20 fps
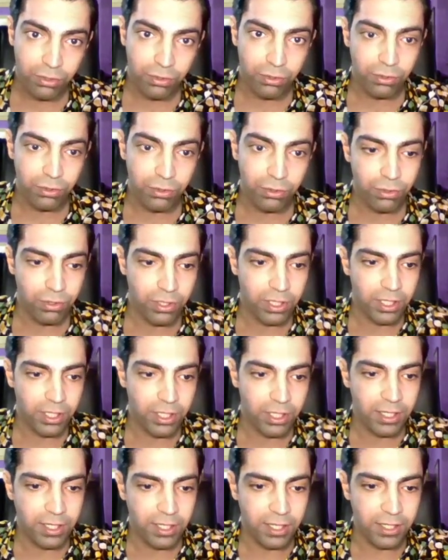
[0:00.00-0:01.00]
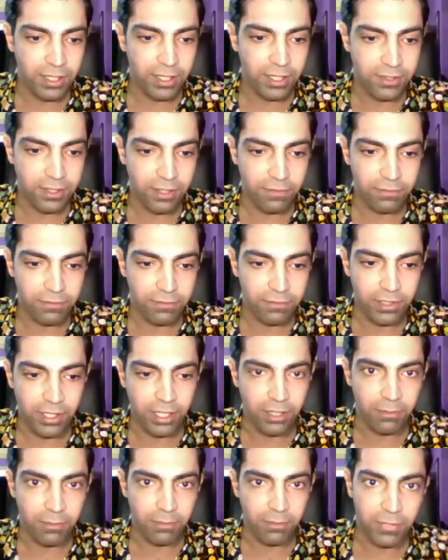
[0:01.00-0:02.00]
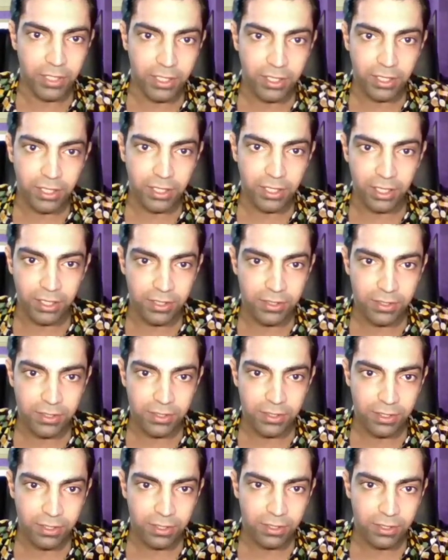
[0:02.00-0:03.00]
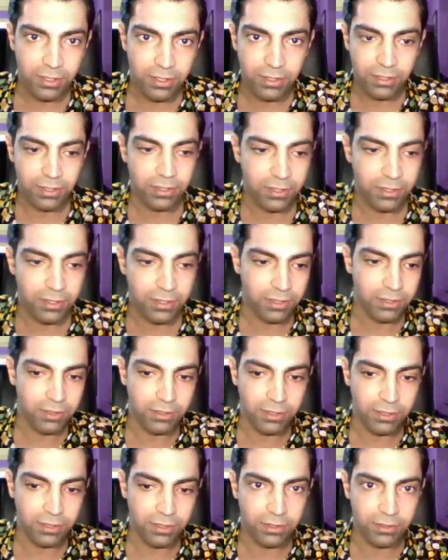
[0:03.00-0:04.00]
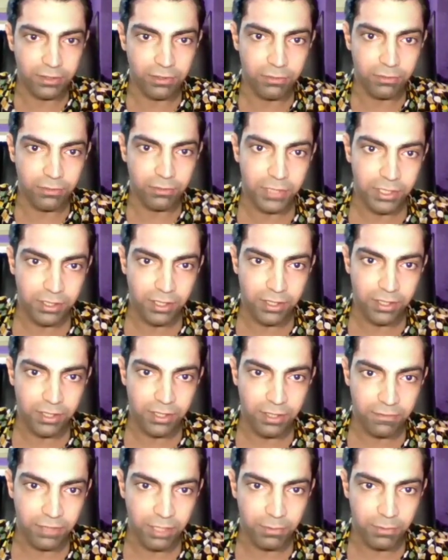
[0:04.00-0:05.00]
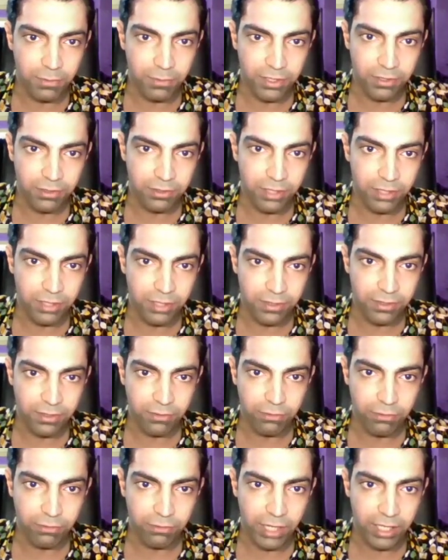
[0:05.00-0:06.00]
to S F T M X. Excuse me, S F T M X. Yes,